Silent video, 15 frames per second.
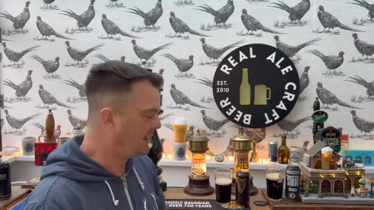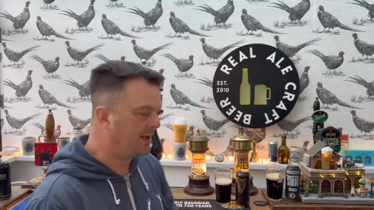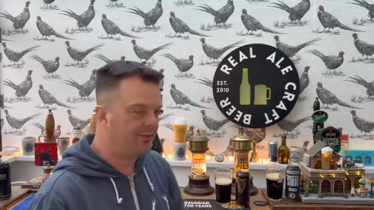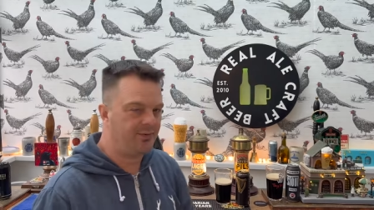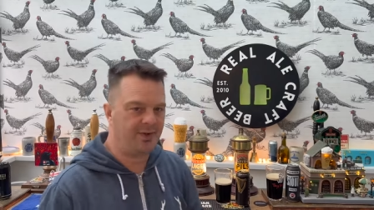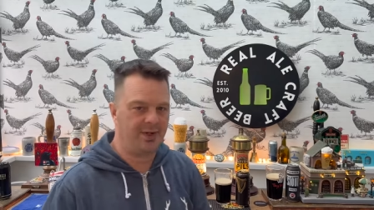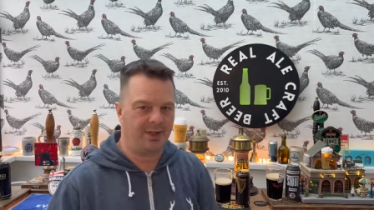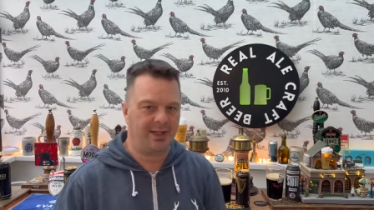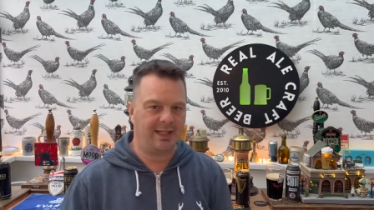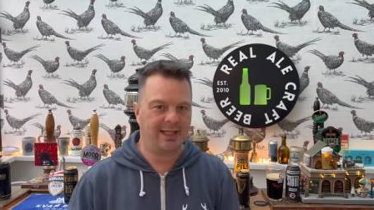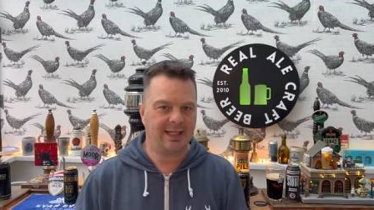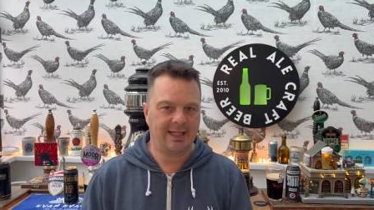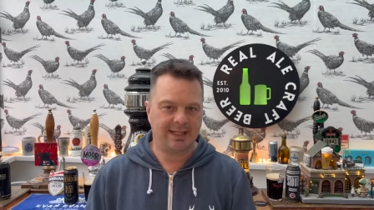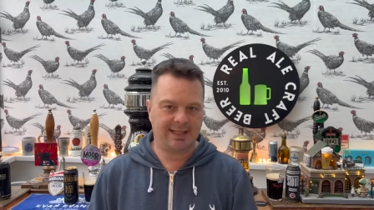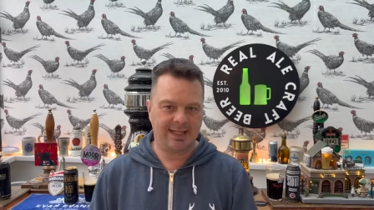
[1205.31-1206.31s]
that
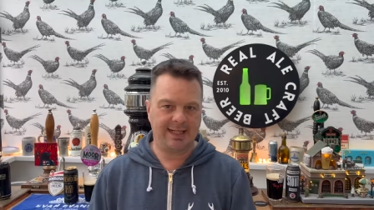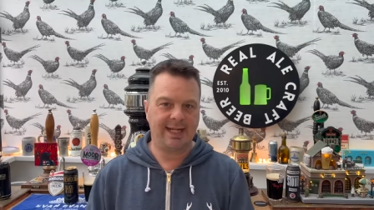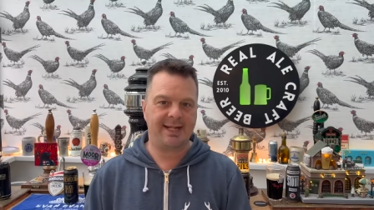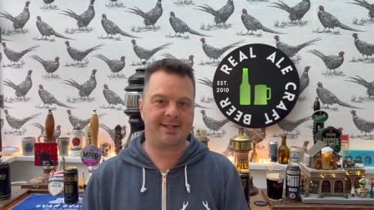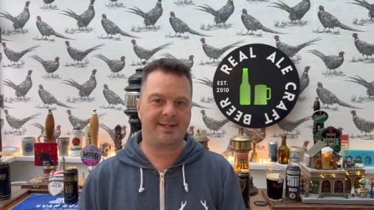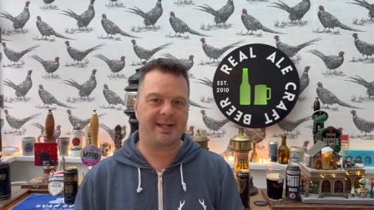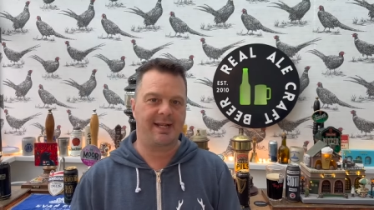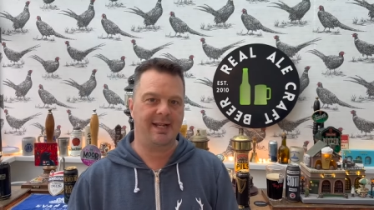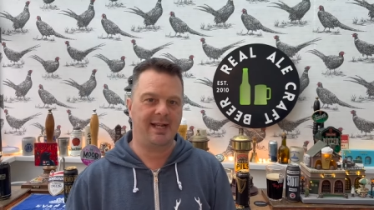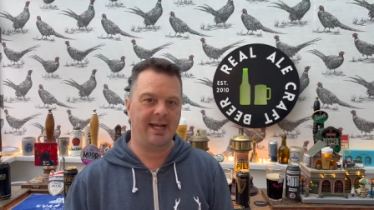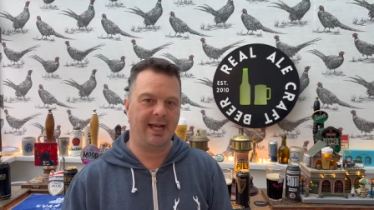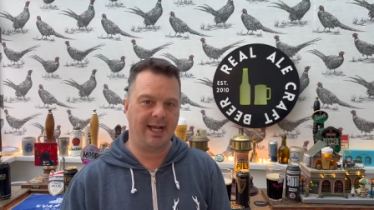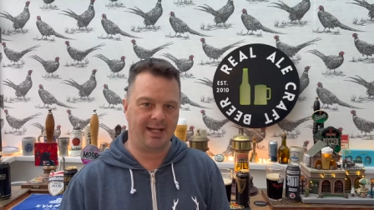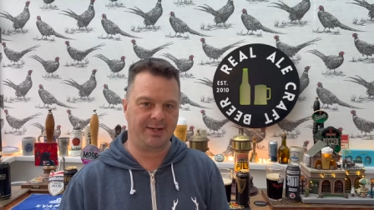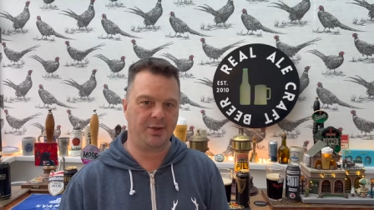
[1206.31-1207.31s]
Guinness
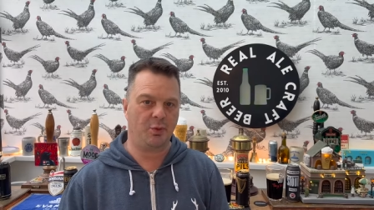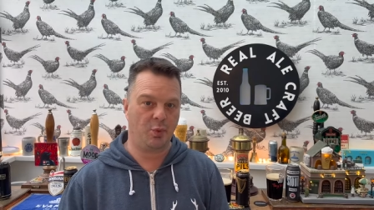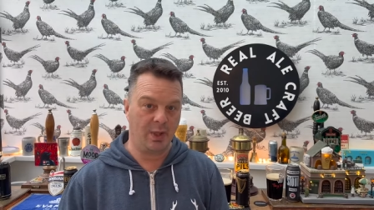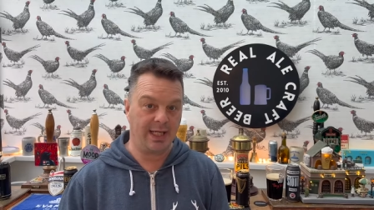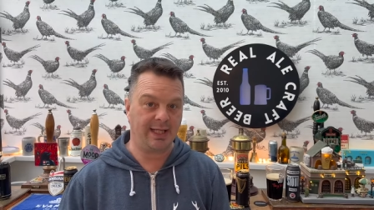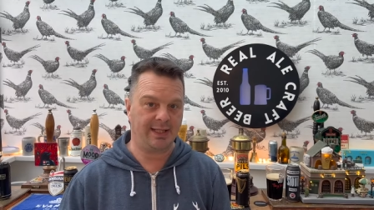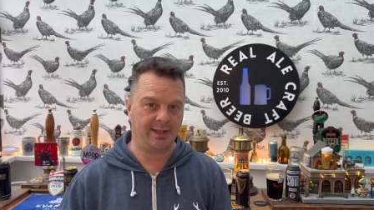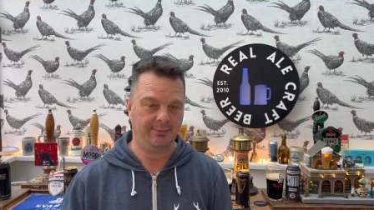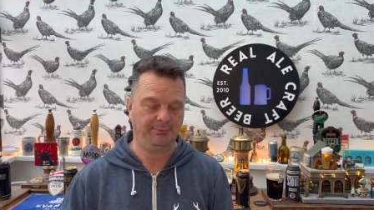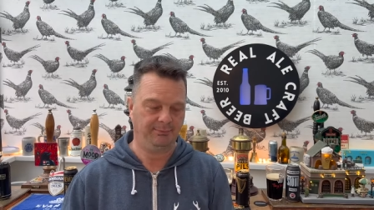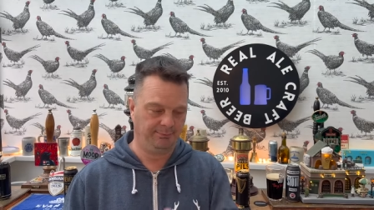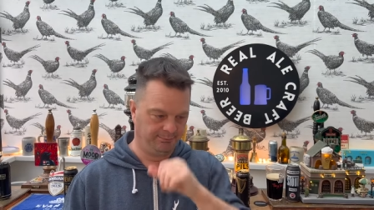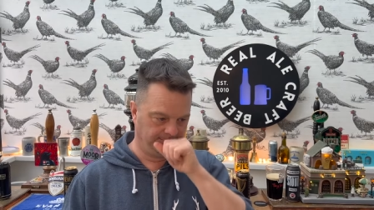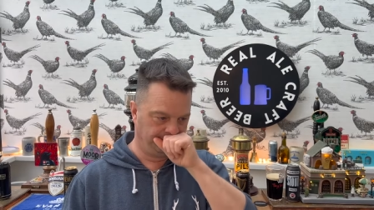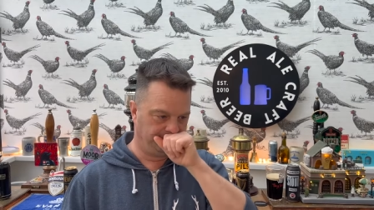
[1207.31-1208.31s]
has a weak,
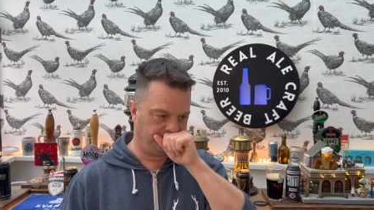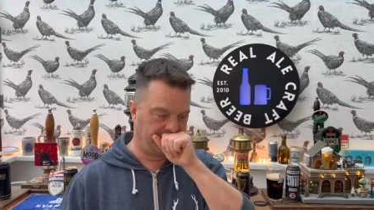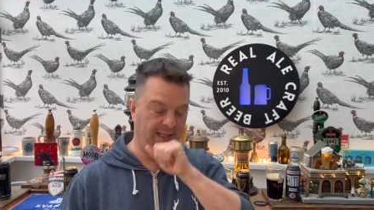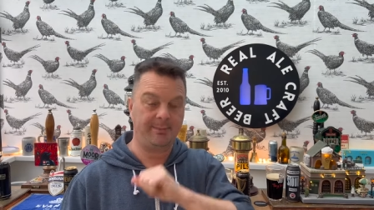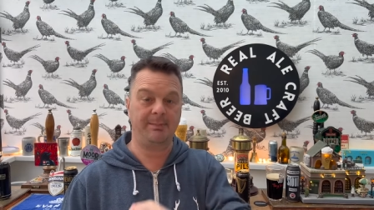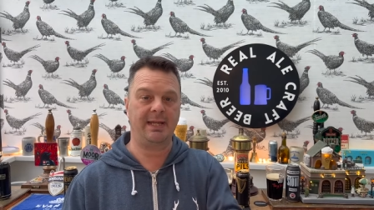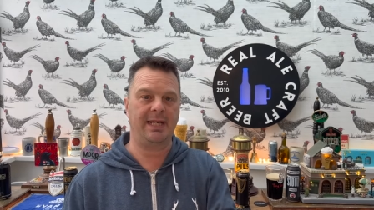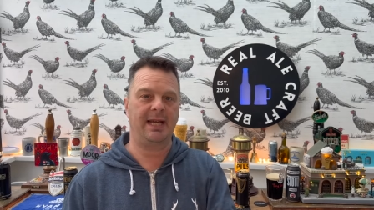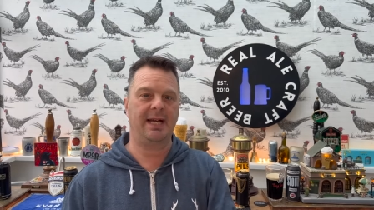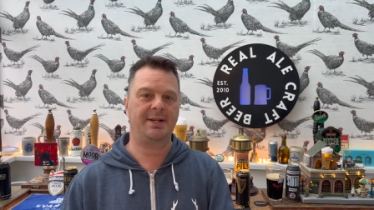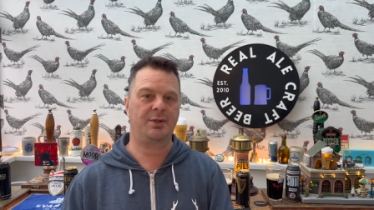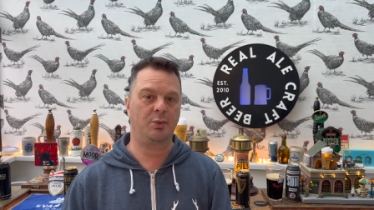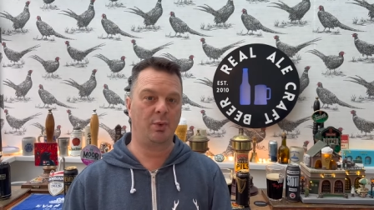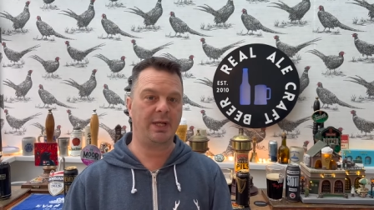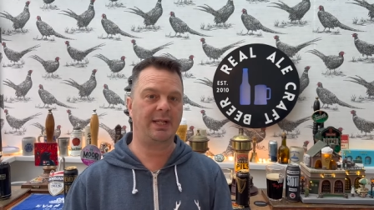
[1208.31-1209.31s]
pardon me, has
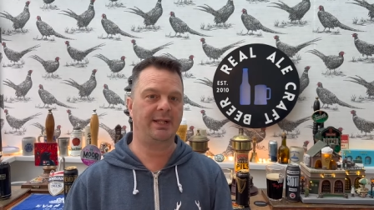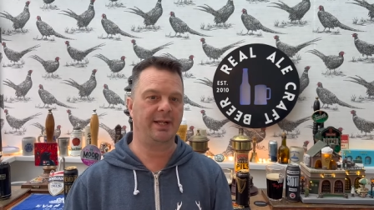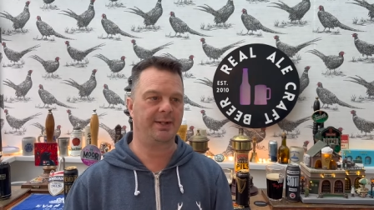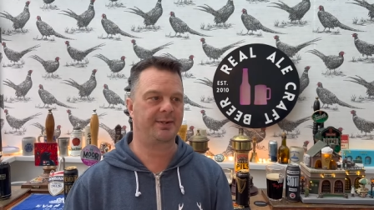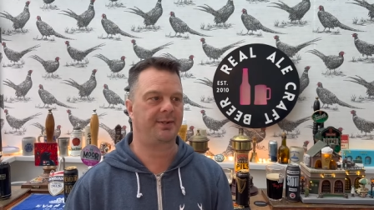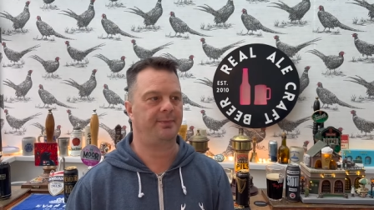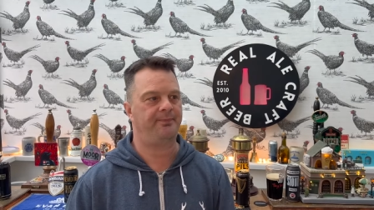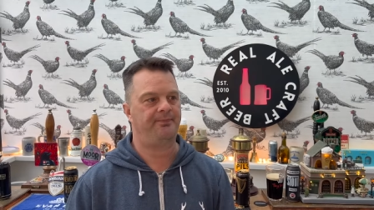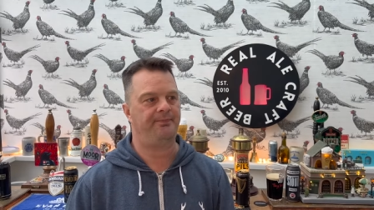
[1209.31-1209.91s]
a weakness.